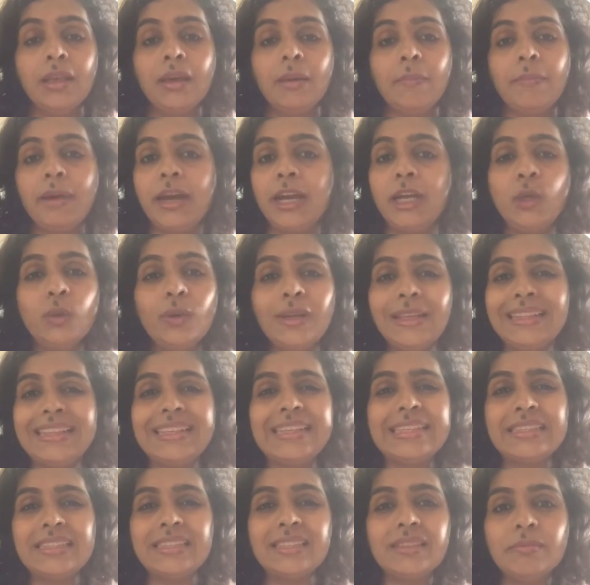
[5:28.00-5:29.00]
By doing
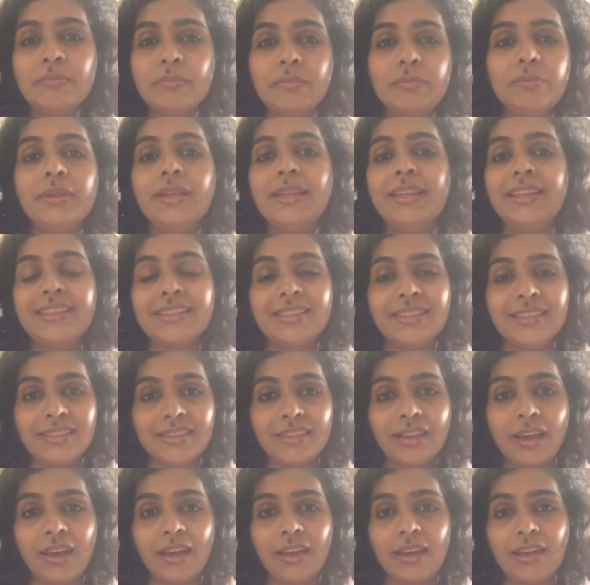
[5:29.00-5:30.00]
this simple
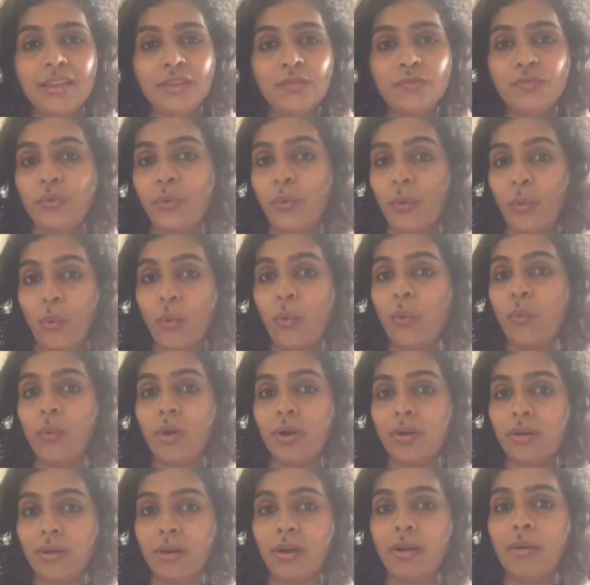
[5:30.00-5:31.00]
exercise for
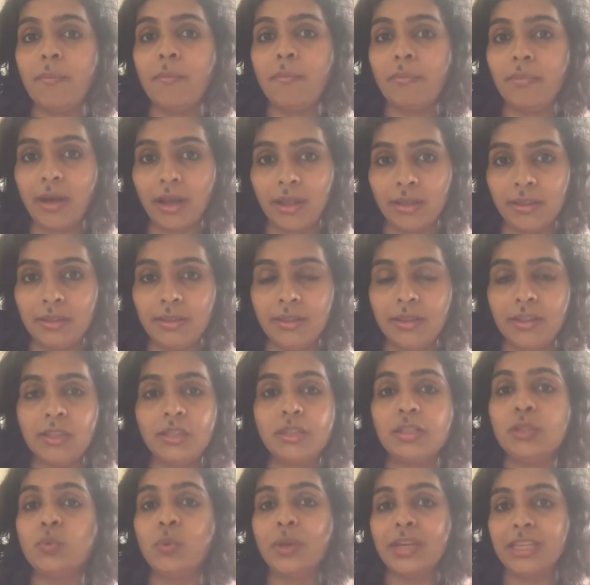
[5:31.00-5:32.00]
over a
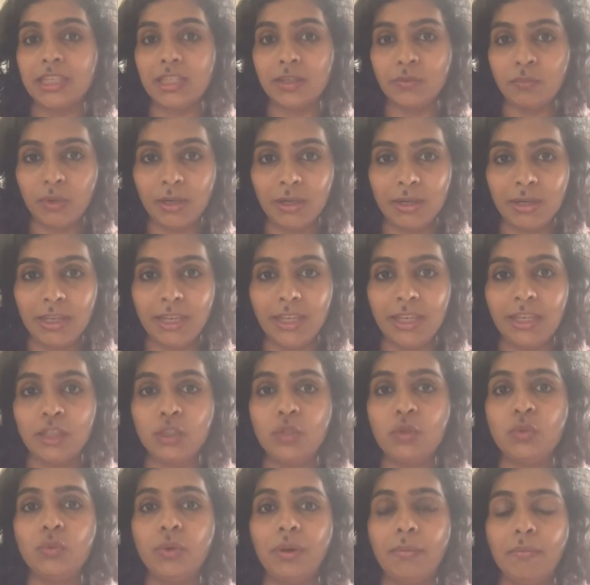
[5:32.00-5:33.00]
month, 21 days
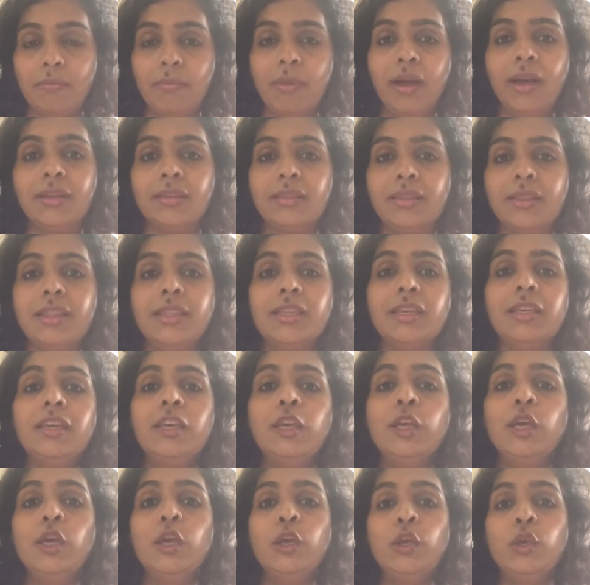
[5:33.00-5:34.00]
to a month,
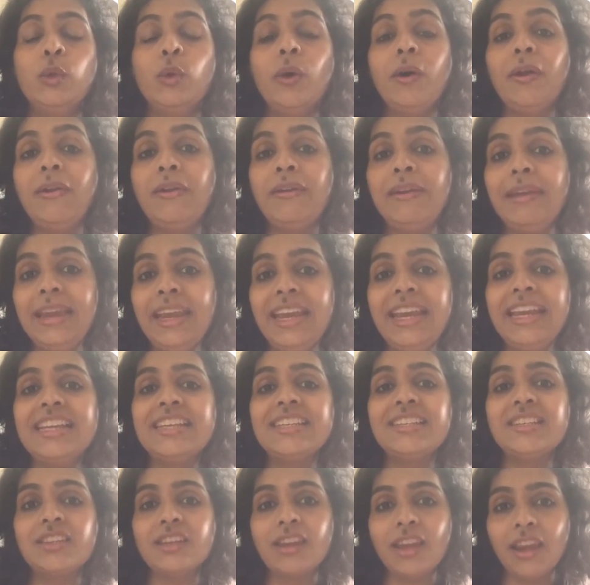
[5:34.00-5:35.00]
you are
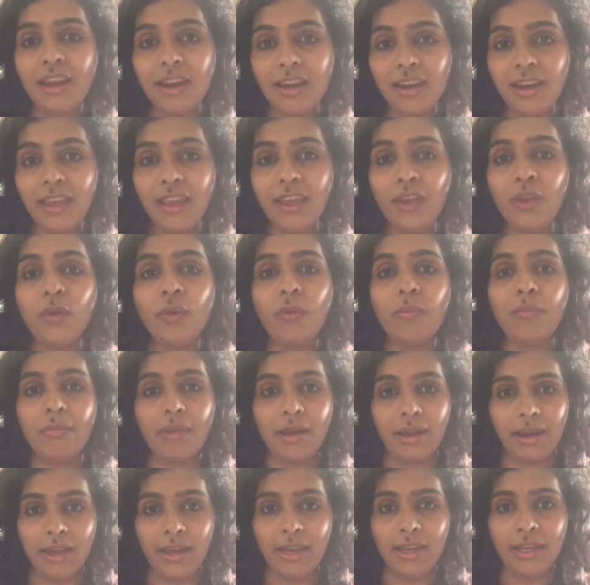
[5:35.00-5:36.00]
retraining your
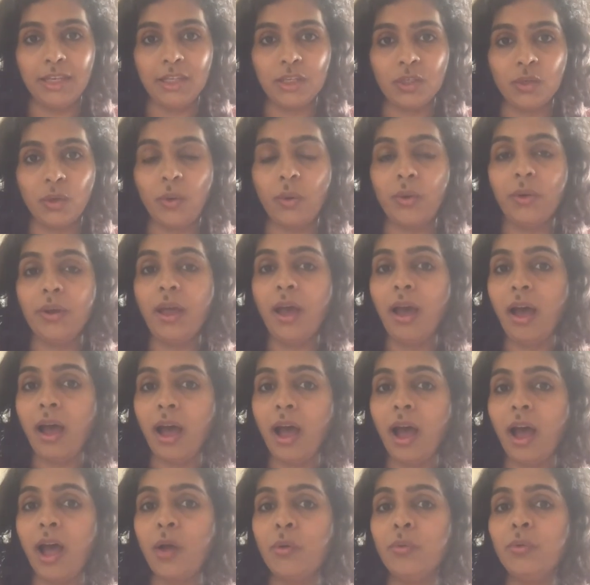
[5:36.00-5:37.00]
mind on
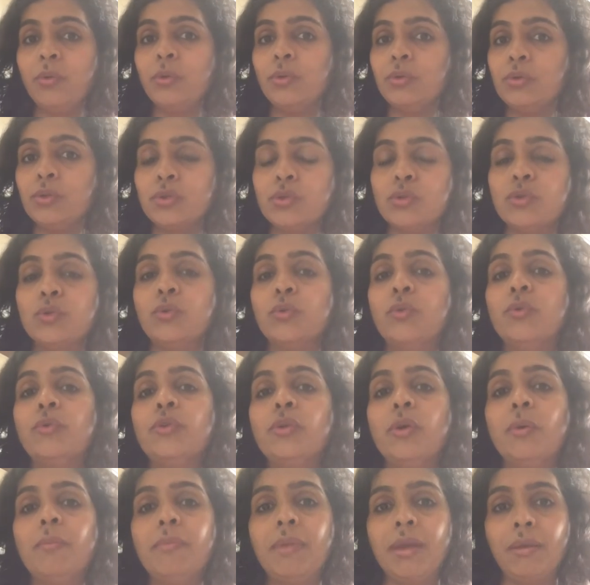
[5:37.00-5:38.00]
how to store
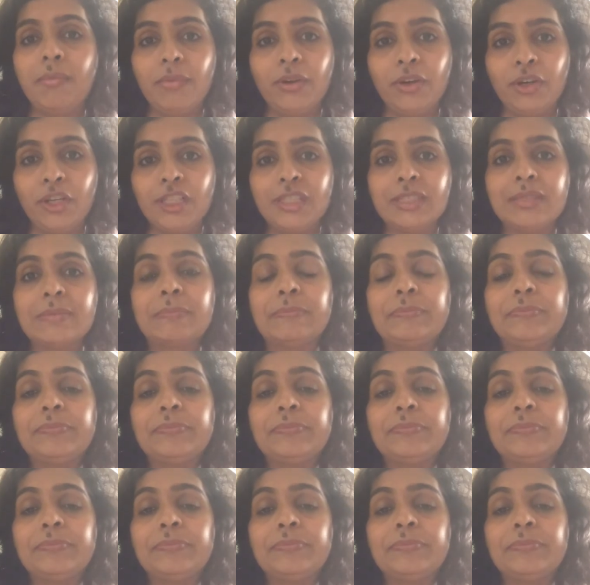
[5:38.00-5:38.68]
your memories.